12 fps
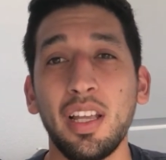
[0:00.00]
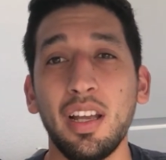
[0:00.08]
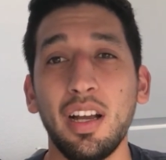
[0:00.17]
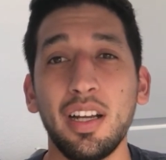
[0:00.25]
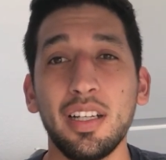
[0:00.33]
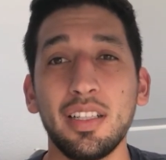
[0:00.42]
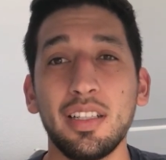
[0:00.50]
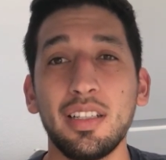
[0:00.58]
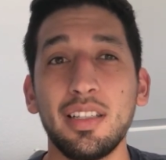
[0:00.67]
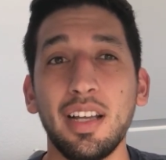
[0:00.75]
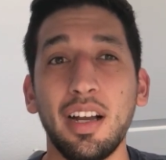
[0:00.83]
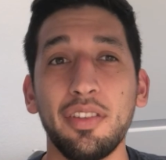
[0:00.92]
I
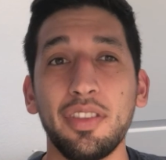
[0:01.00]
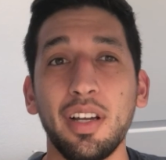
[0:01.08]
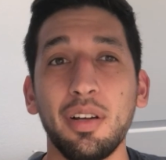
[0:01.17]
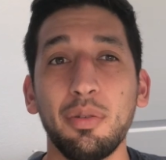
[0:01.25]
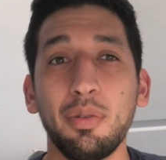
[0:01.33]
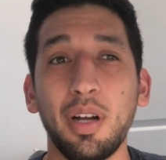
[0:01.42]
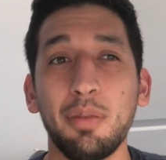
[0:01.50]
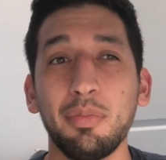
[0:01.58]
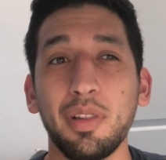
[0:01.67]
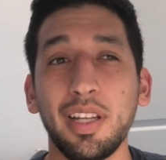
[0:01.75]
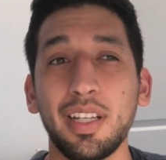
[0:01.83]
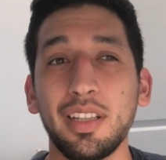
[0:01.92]
doubt that I'm
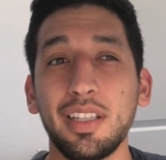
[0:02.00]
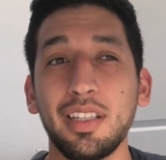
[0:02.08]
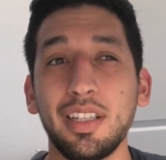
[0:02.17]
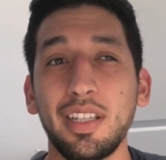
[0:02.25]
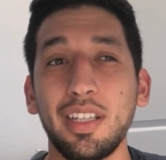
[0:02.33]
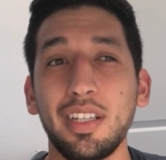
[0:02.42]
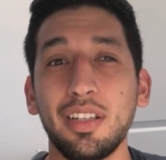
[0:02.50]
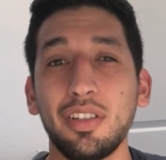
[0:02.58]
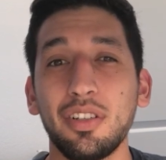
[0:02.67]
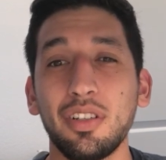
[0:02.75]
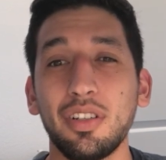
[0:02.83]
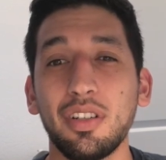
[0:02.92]
likely to
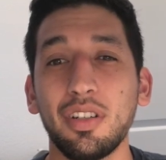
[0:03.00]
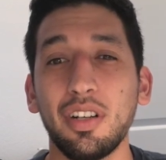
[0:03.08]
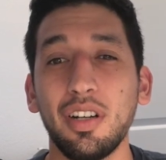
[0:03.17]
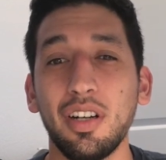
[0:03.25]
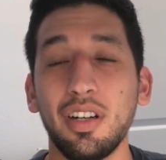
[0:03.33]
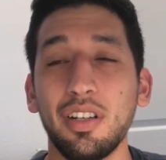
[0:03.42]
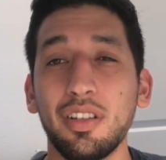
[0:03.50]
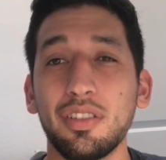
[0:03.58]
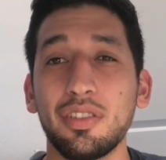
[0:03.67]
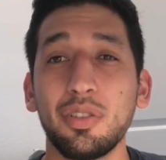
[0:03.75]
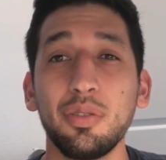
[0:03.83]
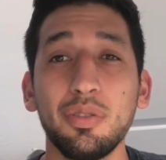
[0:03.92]
hear
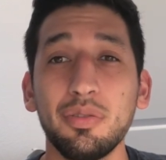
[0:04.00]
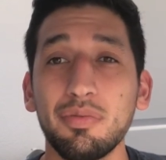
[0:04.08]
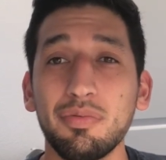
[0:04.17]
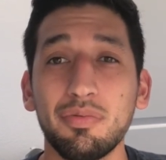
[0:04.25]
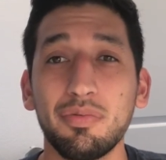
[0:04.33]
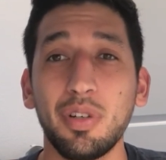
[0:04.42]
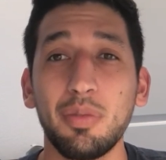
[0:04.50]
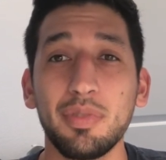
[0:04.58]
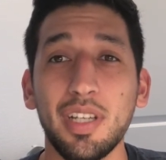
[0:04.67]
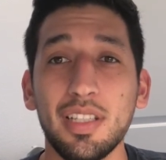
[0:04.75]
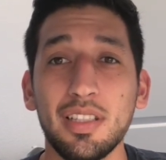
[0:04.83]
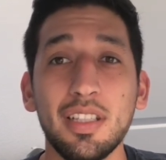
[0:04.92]
soon from
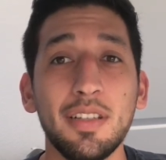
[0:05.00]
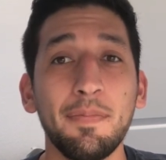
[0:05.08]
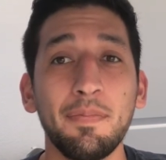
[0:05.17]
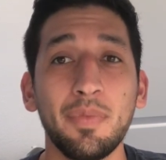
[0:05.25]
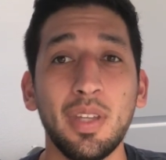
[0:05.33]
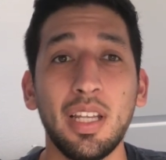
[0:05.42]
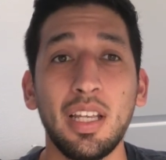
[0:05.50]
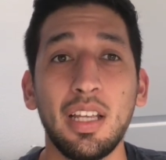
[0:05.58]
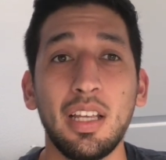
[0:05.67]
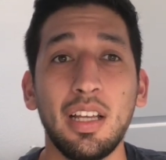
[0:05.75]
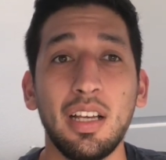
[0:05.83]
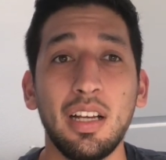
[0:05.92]
Tesla,
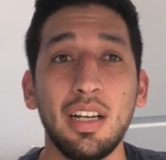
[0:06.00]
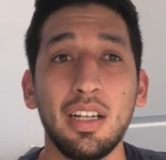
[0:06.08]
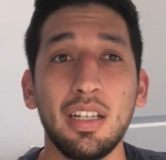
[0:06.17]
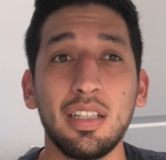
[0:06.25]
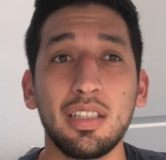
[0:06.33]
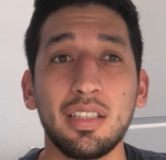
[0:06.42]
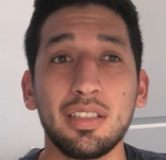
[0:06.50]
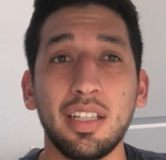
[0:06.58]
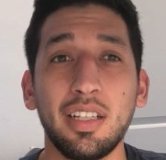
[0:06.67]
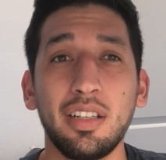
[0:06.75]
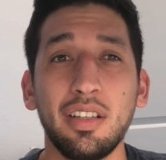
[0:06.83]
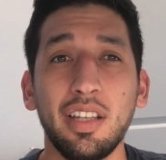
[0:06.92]
because I
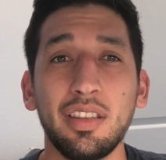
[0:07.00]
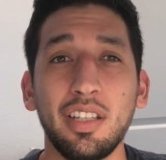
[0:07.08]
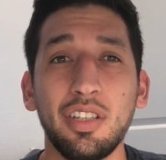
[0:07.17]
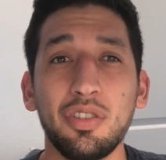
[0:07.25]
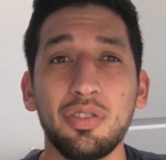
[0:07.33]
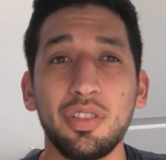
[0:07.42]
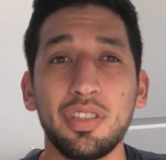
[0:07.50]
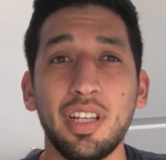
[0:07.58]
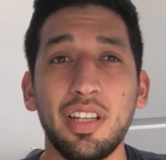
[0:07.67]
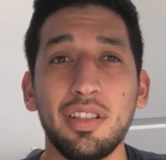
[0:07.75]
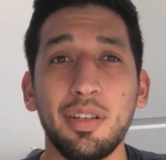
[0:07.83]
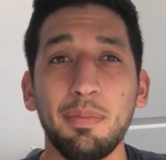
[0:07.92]
hear that they usually
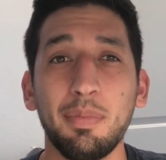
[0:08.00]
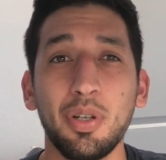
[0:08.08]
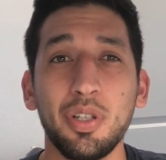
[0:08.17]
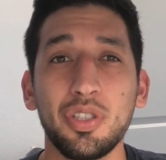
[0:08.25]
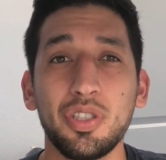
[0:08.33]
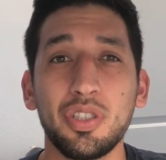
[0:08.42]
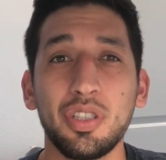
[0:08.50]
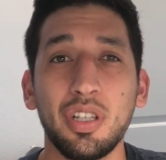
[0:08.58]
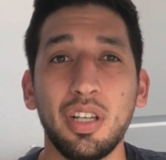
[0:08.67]
tend to push